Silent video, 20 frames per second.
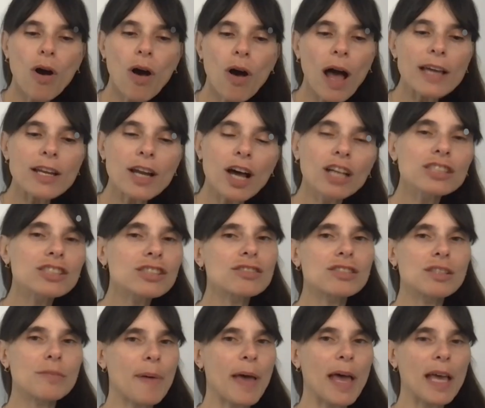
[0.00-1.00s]
Well, it also
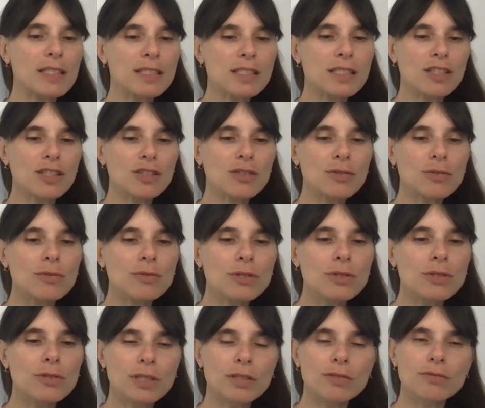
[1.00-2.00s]
depends on who
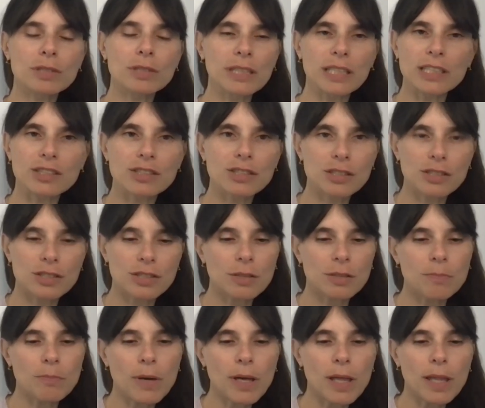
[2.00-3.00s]
you're in a
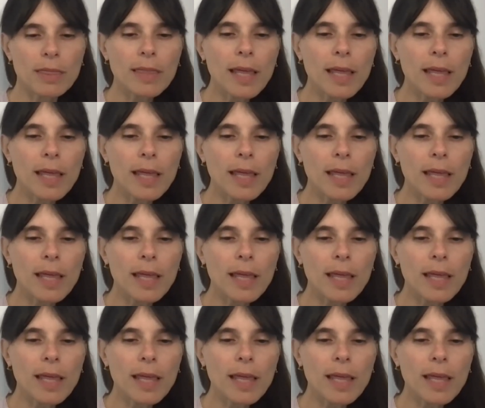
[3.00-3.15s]
relationship with.